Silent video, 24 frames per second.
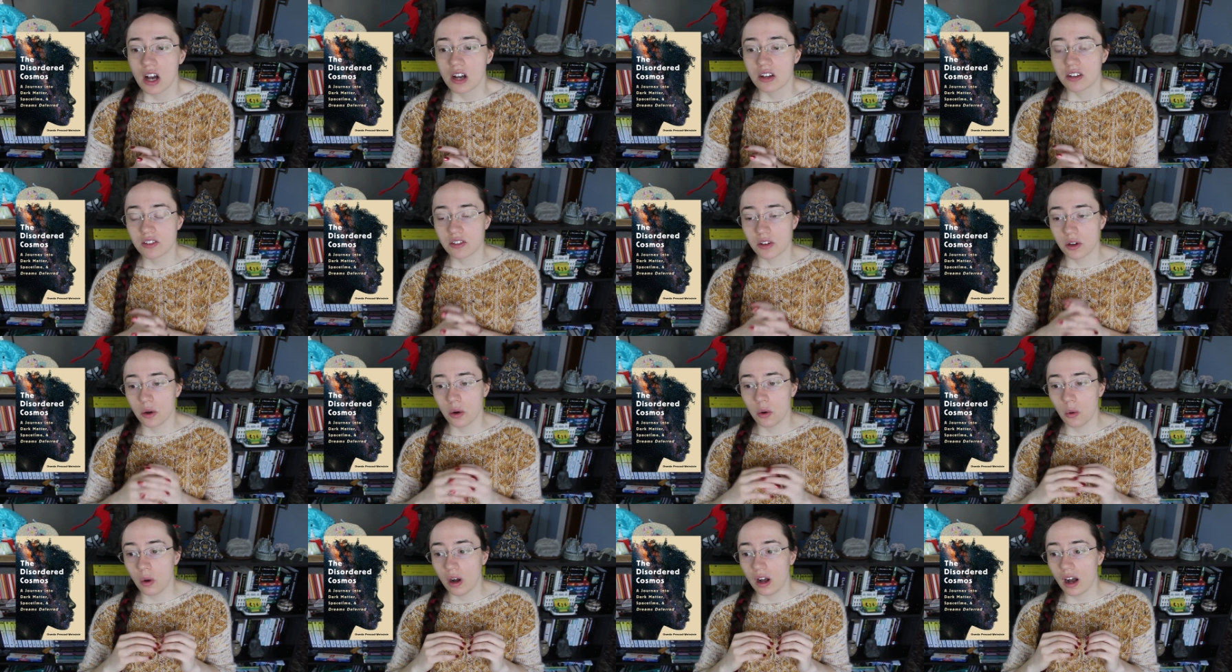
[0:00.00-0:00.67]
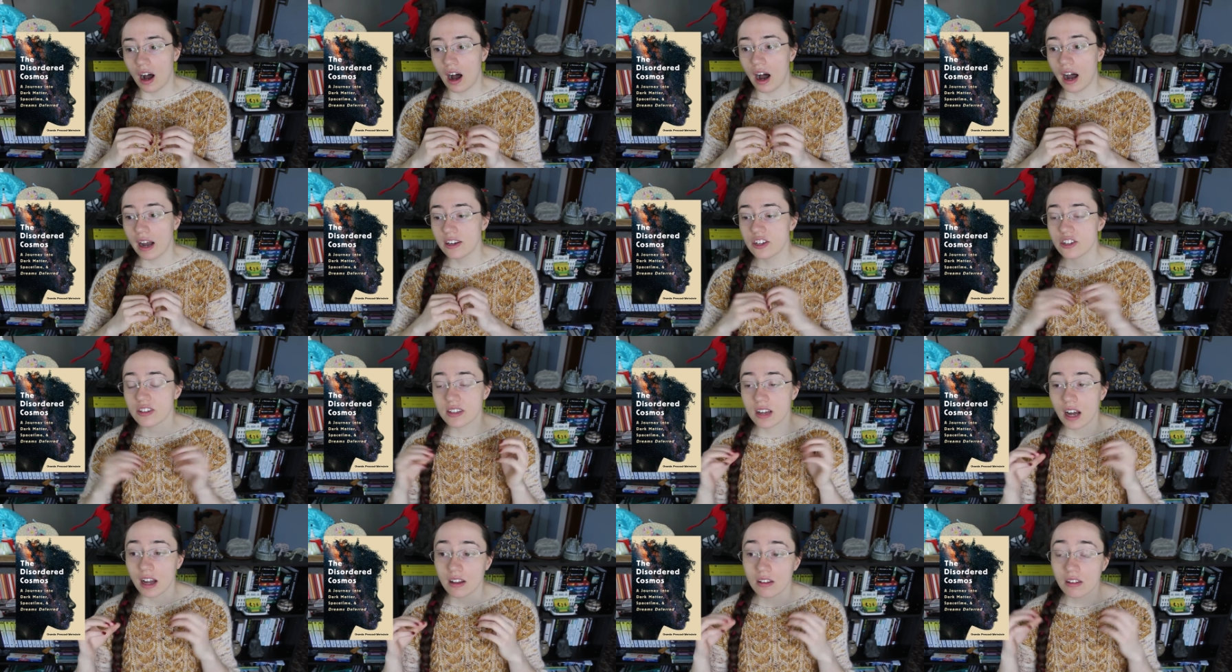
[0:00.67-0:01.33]
So I
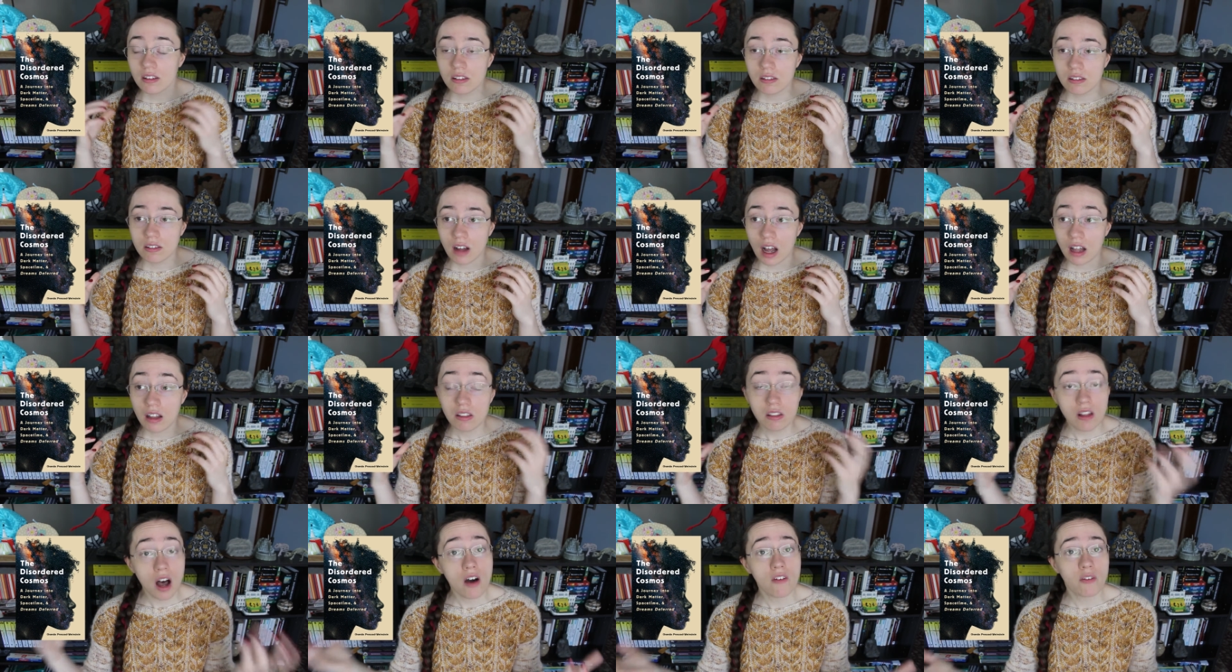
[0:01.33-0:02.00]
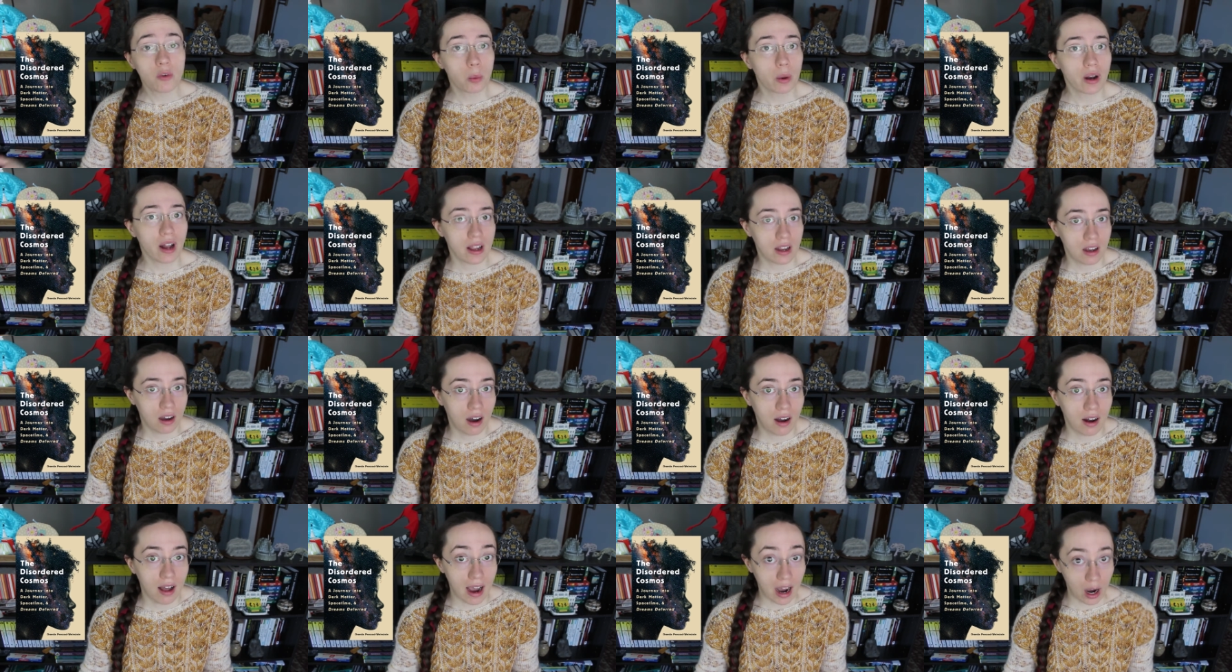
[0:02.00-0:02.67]
just, I, I loved what I
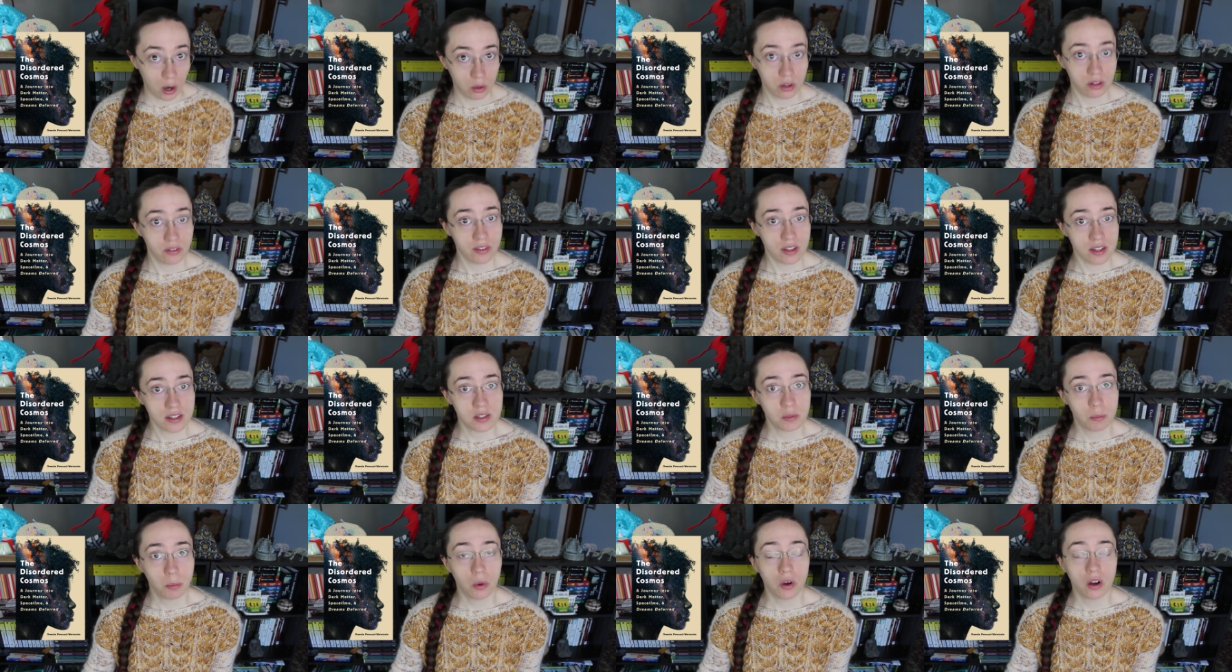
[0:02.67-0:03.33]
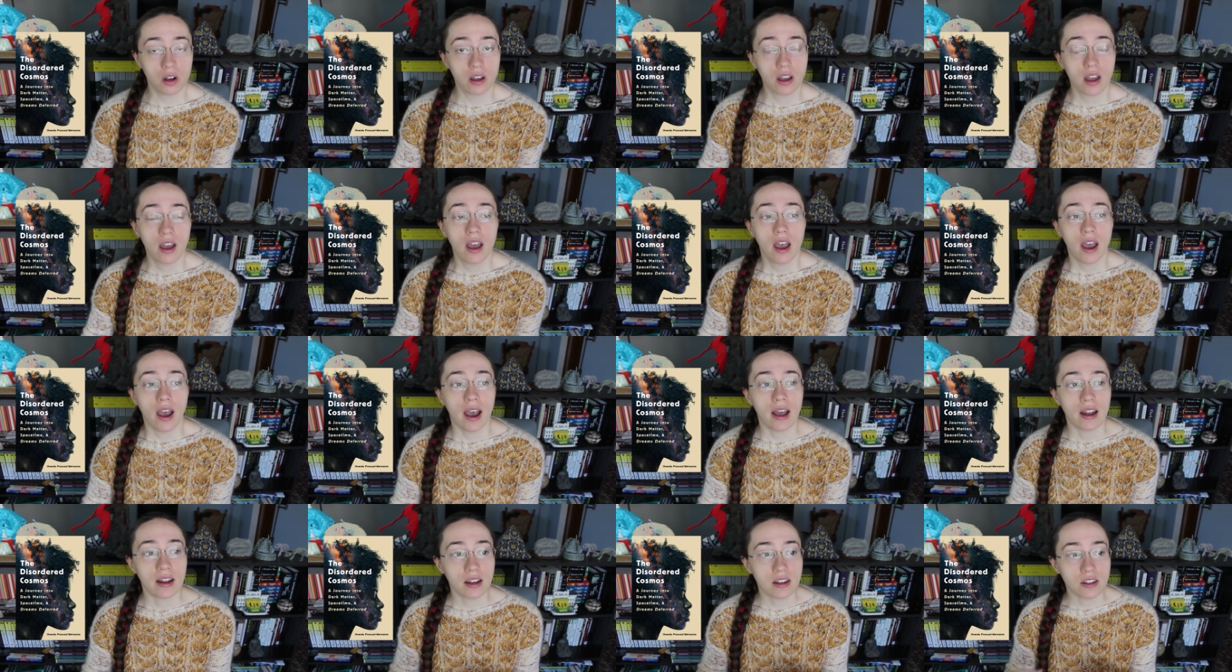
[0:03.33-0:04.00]
got out of this book
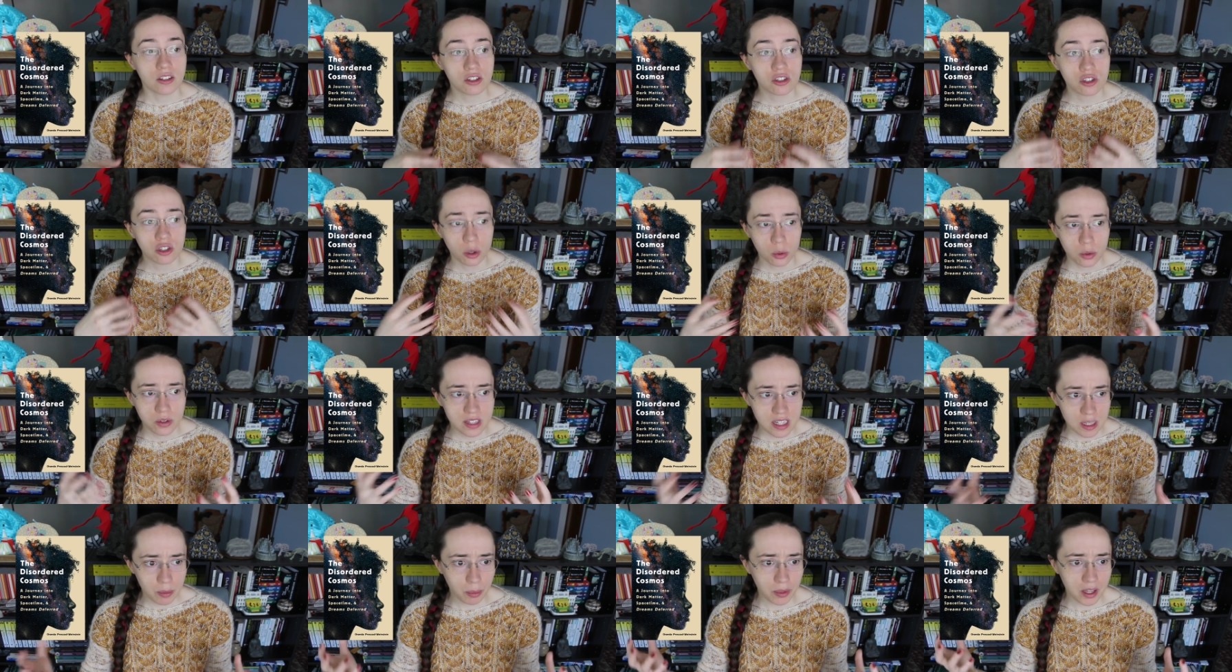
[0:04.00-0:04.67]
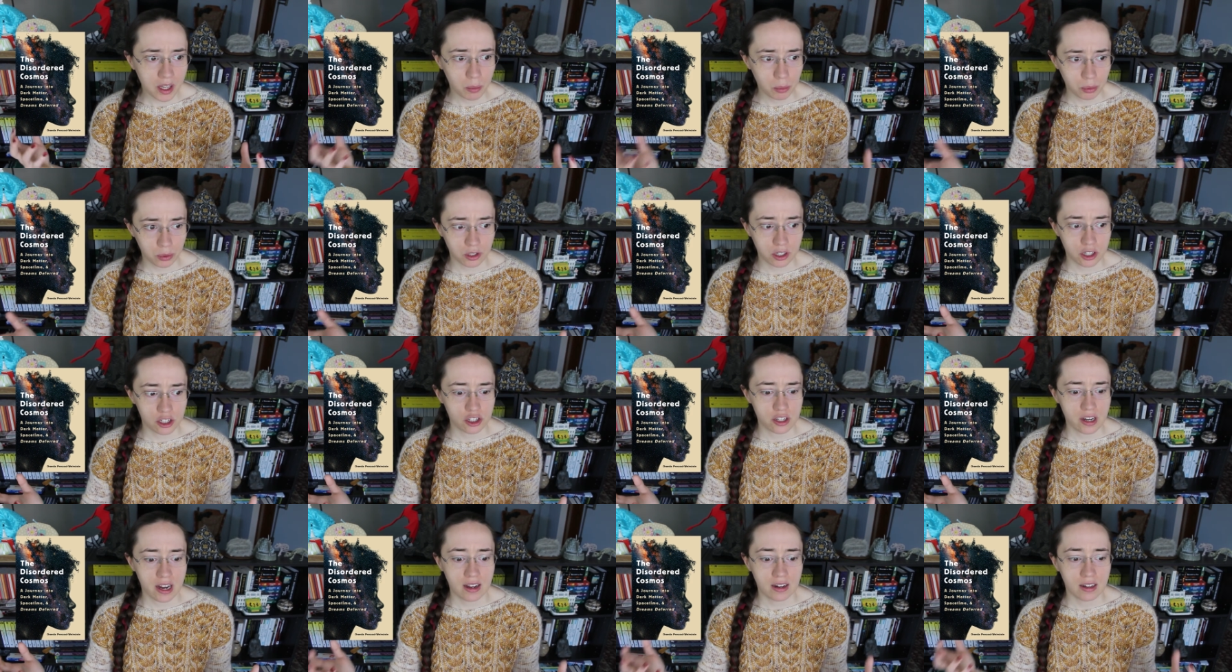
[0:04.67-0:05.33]
and I so deeply
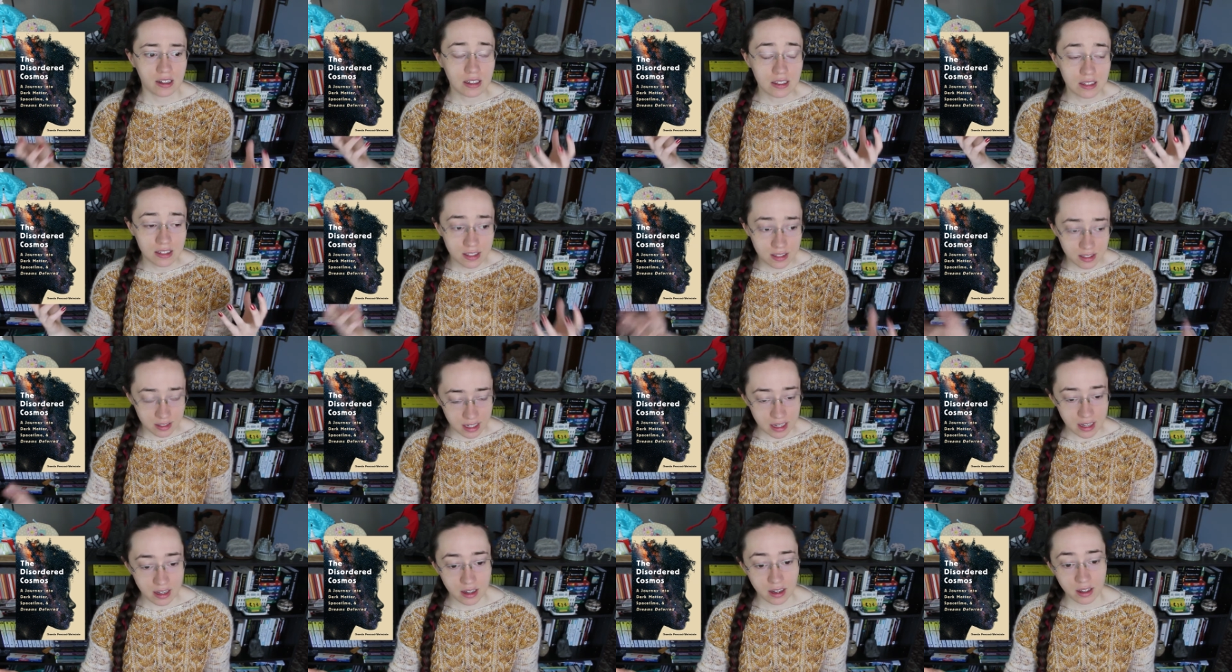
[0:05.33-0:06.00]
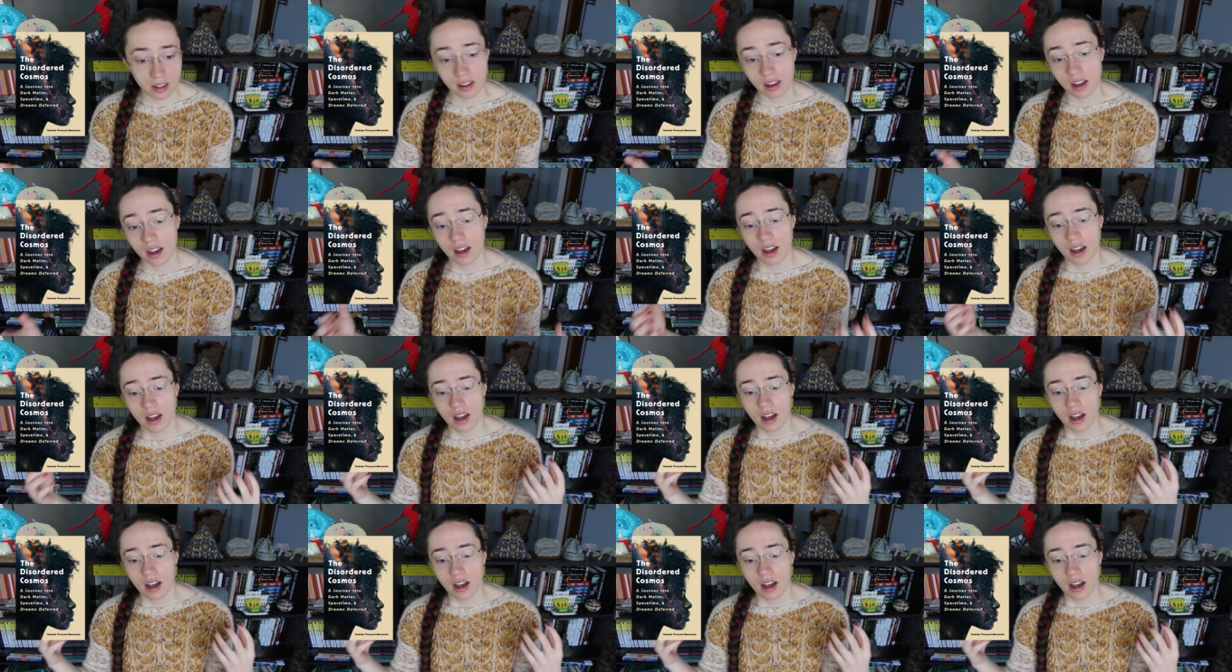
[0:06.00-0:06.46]
appreciated seeing